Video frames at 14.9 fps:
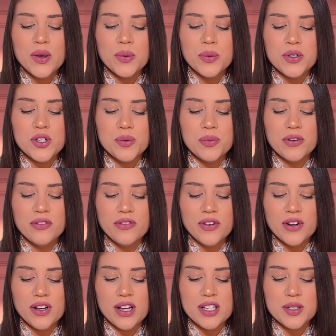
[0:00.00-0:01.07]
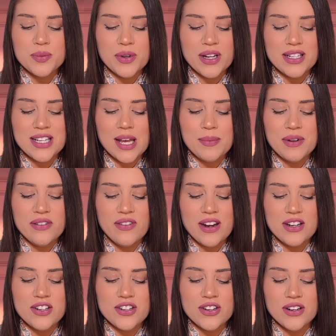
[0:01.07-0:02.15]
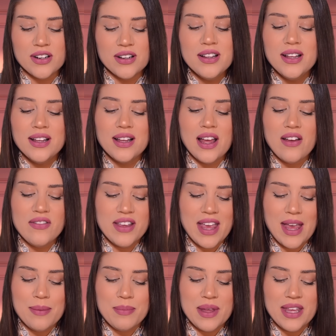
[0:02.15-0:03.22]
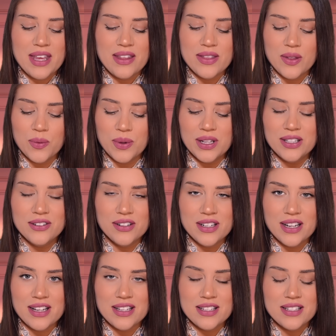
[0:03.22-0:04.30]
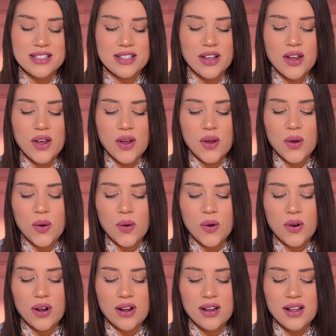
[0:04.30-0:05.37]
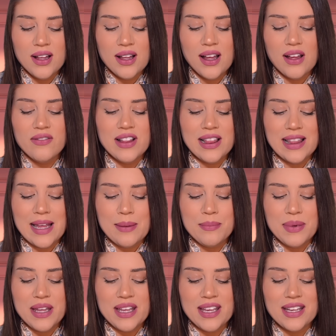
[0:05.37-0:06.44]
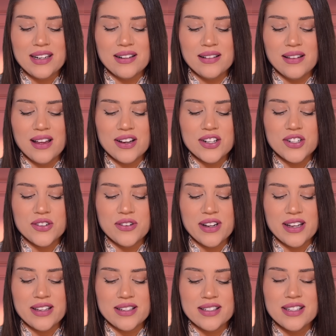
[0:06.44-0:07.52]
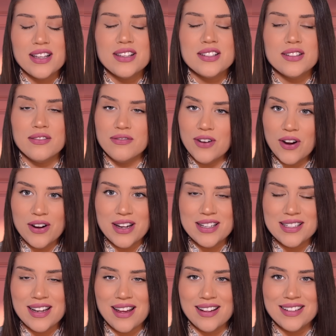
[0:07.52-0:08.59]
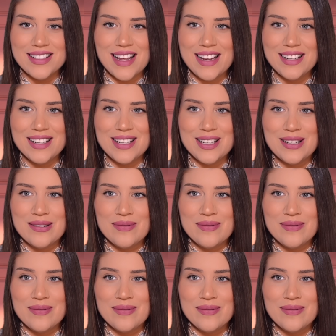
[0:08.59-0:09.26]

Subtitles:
Would you prefer a springtime adventure of camping in the wilderness or of glamping in a luxurious safari-style tent?